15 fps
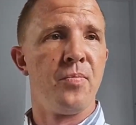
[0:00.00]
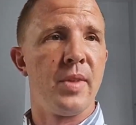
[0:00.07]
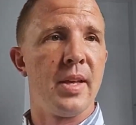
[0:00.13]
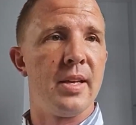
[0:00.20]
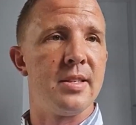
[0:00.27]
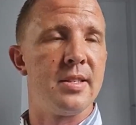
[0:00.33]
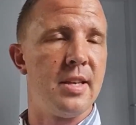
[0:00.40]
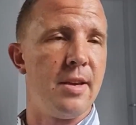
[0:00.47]

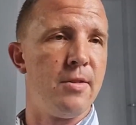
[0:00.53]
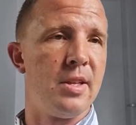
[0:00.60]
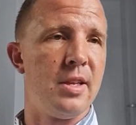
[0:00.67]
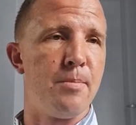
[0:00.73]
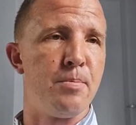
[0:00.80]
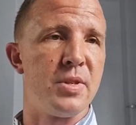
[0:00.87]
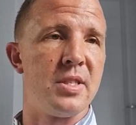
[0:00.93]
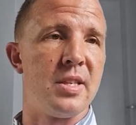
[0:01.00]

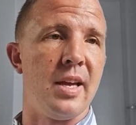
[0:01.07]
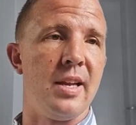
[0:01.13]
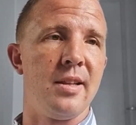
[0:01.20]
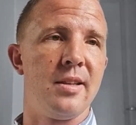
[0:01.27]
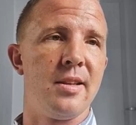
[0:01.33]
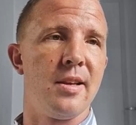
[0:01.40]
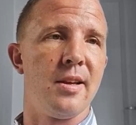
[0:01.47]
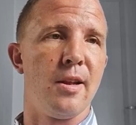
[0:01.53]

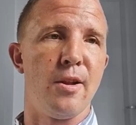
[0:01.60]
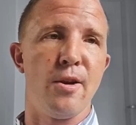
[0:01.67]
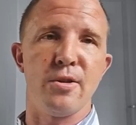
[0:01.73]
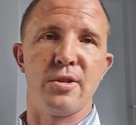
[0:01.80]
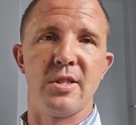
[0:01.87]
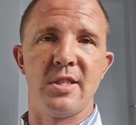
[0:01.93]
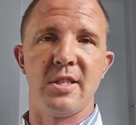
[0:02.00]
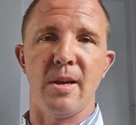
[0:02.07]
70%
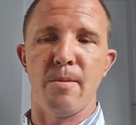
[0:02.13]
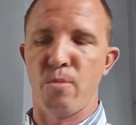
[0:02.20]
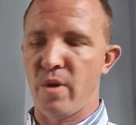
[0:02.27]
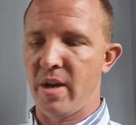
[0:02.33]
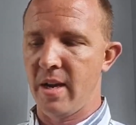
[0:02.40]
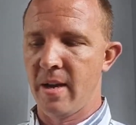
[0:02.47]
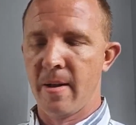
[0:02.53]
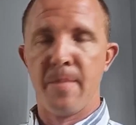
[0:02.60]
lost
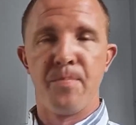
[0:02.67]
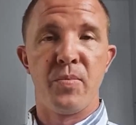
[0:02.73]
somewhere.